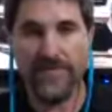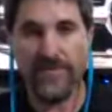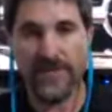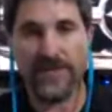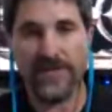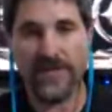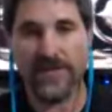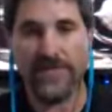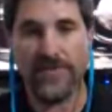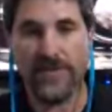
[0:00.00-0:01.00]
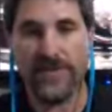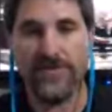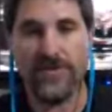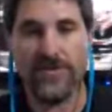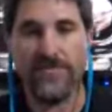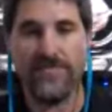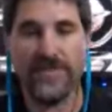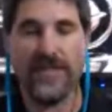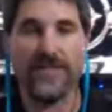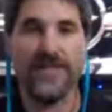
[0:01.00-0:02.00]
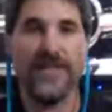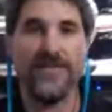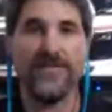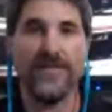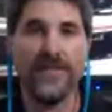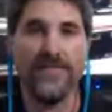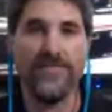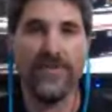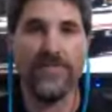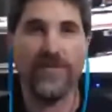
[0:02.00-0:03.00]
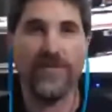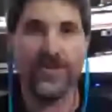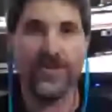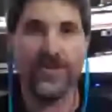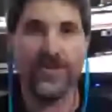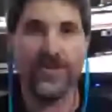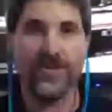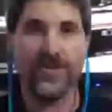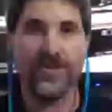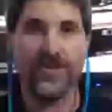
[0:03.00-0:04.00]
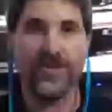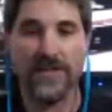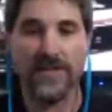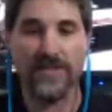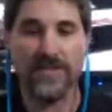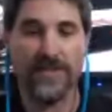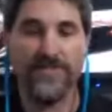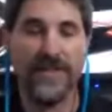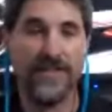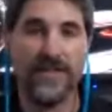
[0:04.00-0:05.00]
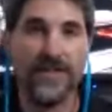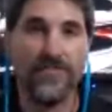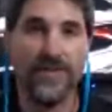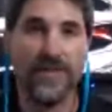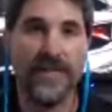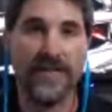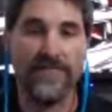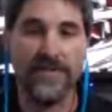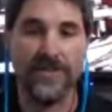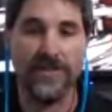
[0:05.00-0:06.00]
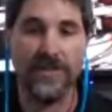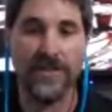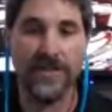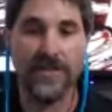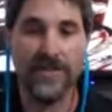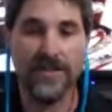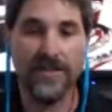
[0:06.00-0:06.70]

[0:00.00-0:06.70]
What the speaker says: people get on there and they put a YouTube channel together and they put a bunch of shock value on there, which, let's face it, that's what television does.